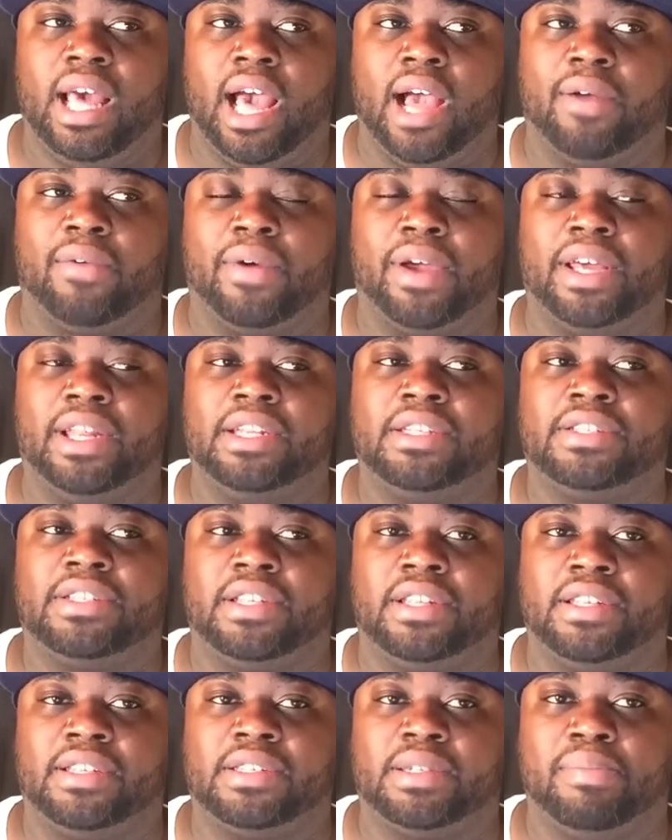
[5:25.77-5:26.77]
I ran
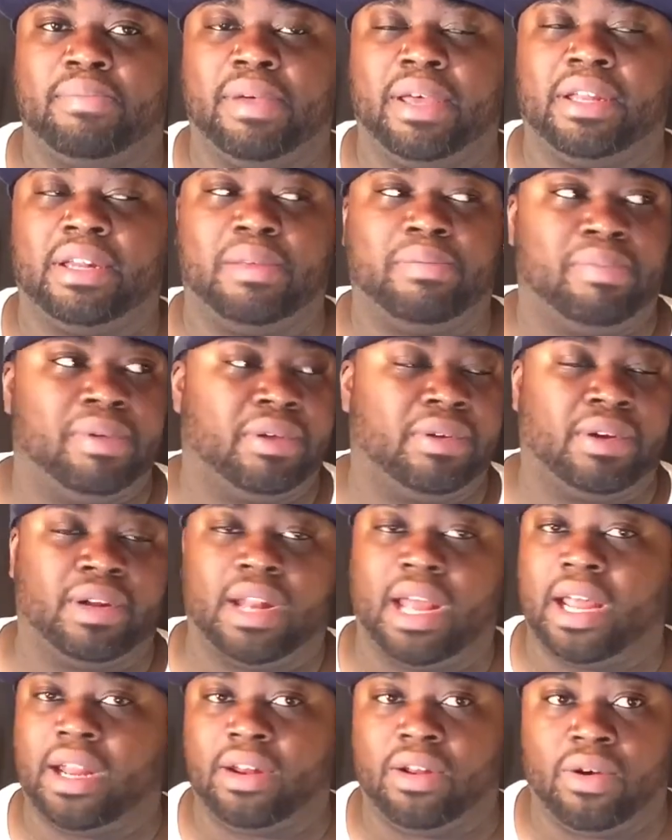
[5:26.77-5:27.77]
into this abandoned building
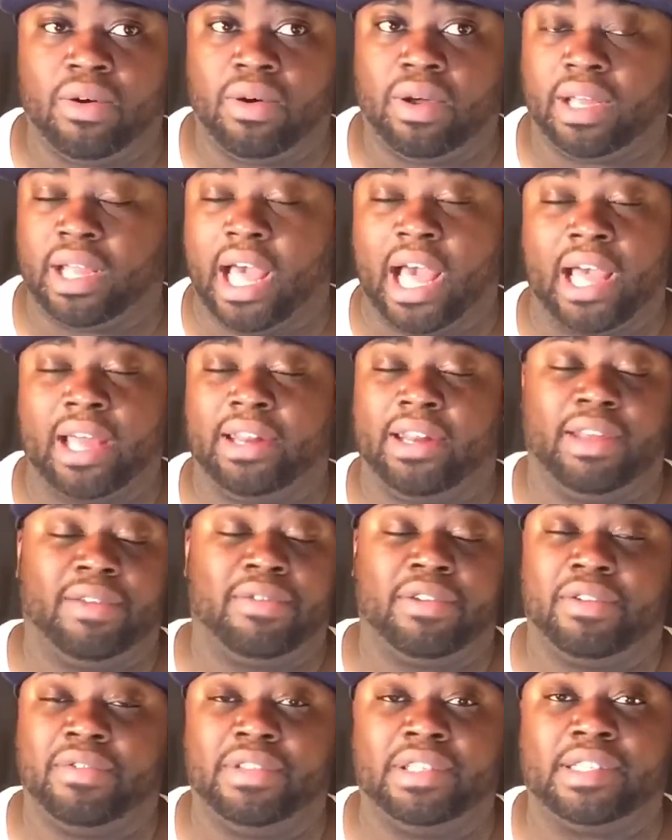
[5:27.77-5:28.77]
not knowing, I had
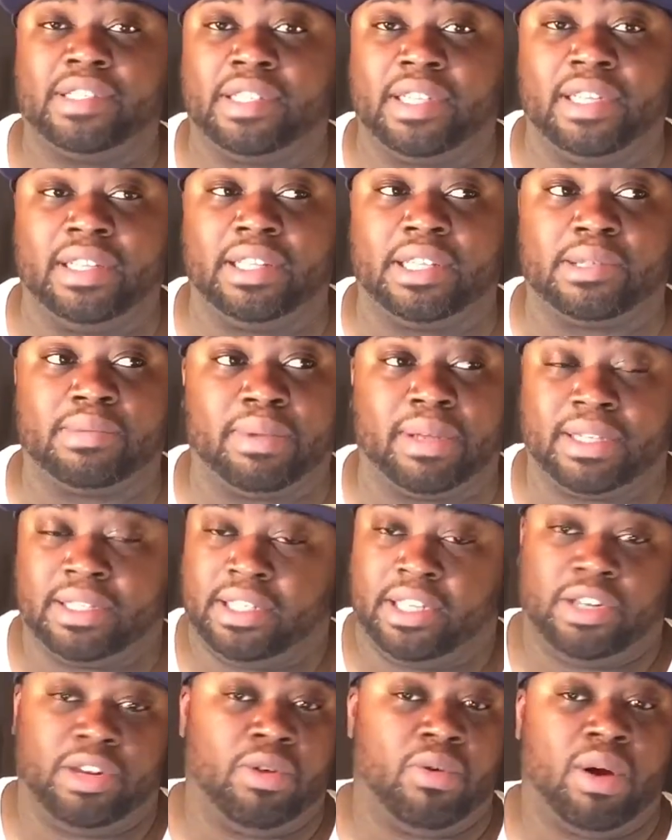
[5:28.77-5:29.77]
never even seen this place,
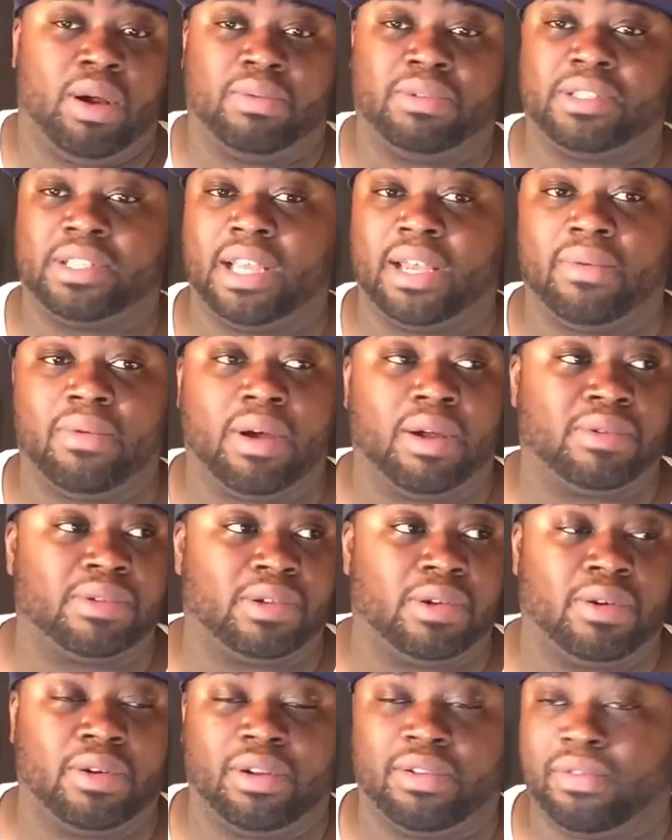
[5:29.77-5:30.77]
didn't know where I was at, where I was
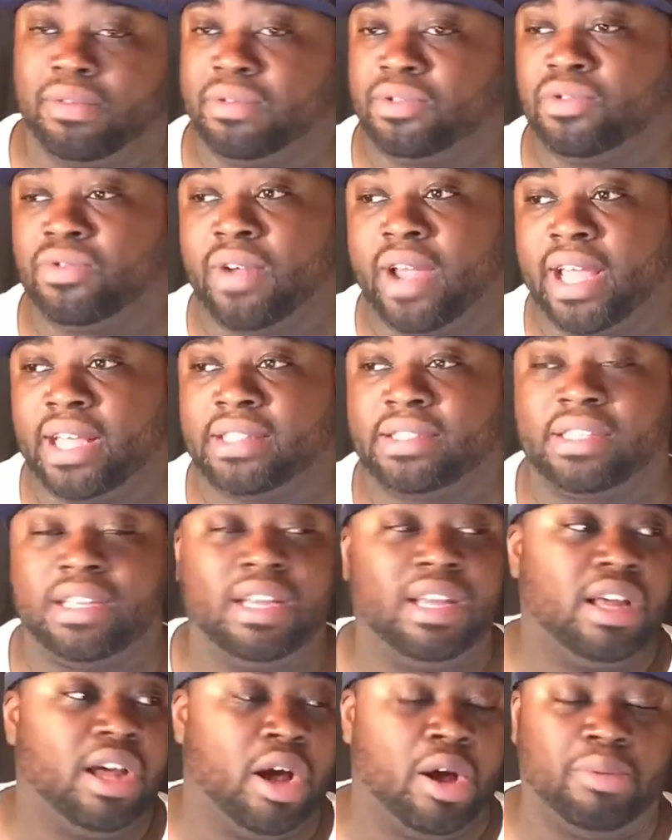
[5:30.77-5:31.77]
going, if it was rats,
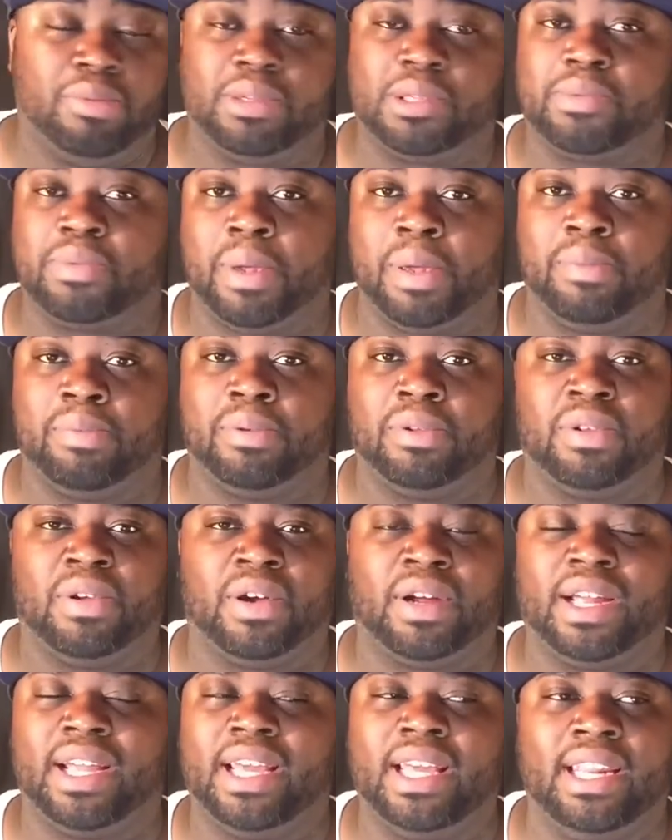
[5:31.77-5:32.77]
homeless people,
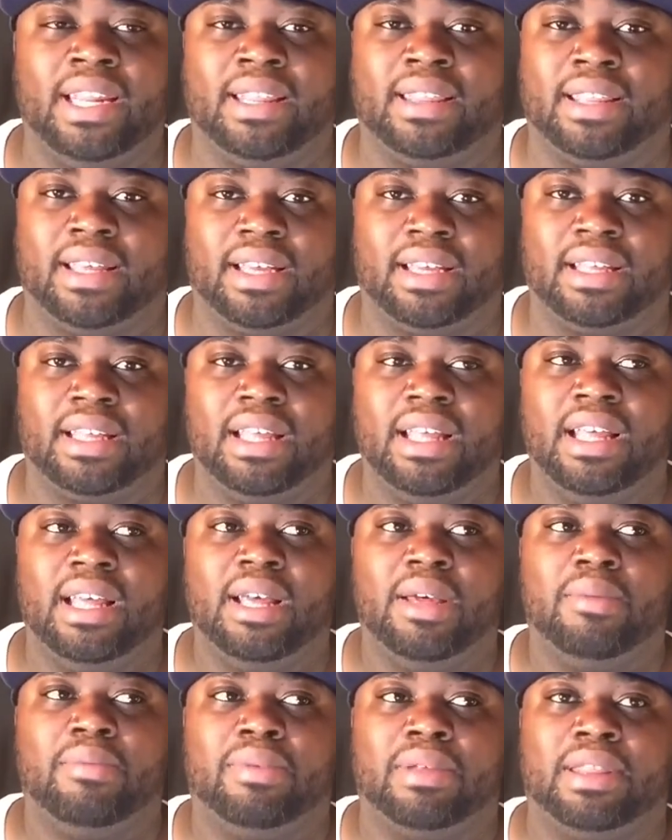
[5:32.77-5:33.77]
or anything.
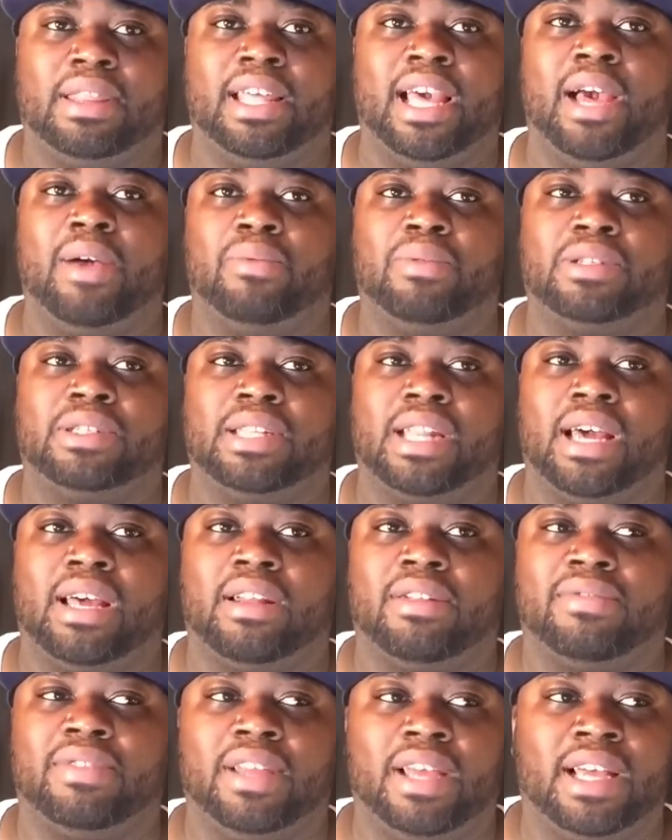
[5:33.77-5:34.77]
But that was not
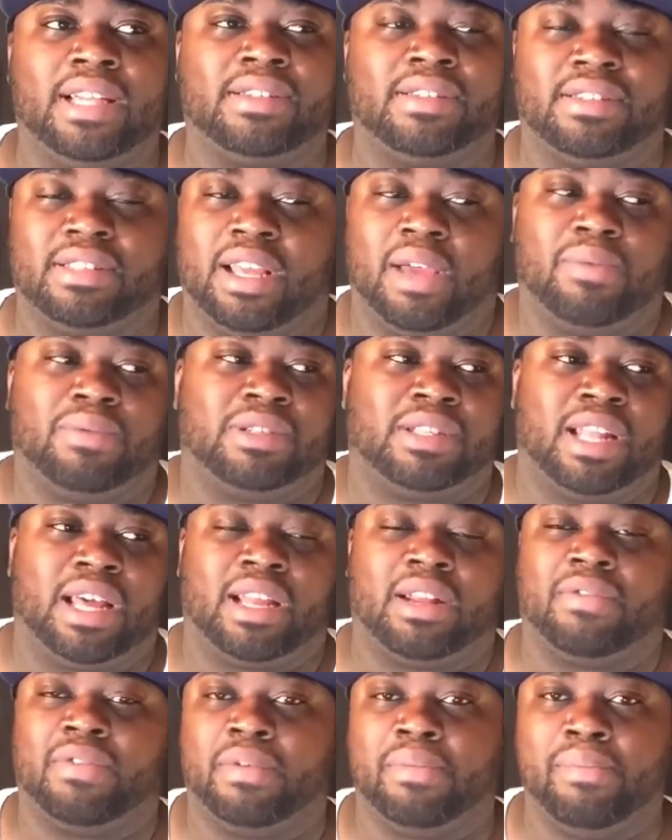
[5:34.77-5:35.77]
of the essence. That was
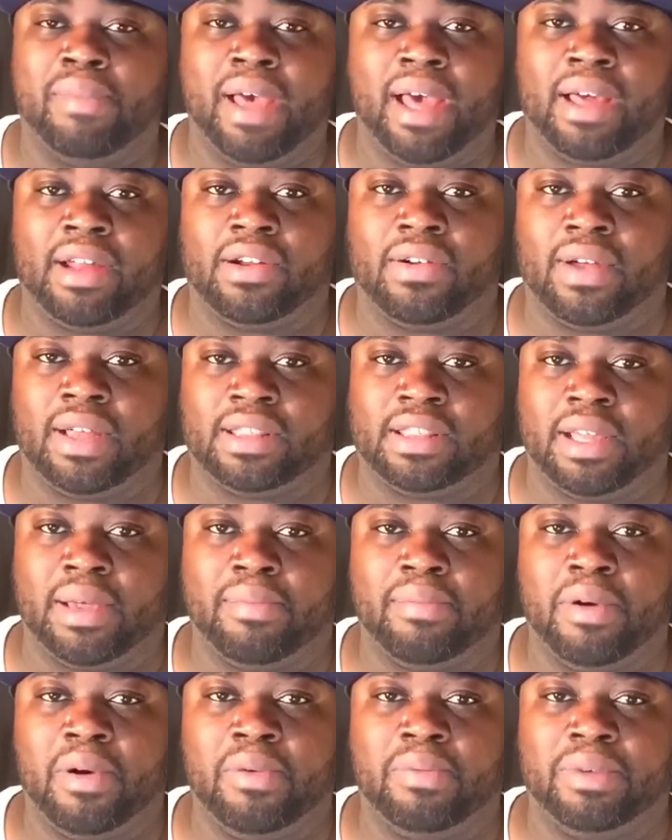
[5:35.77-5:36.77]
not of a matter at that
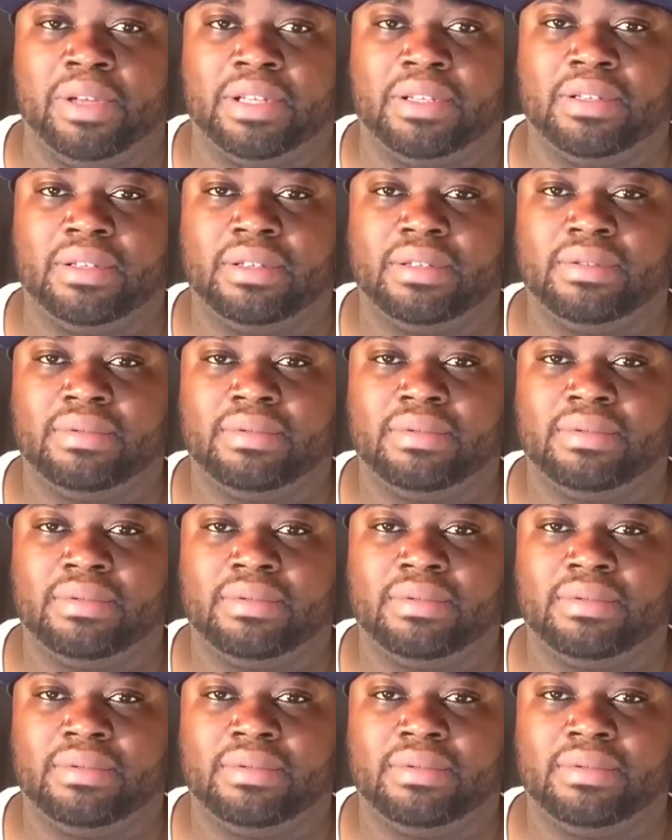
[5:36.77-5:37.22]
moment.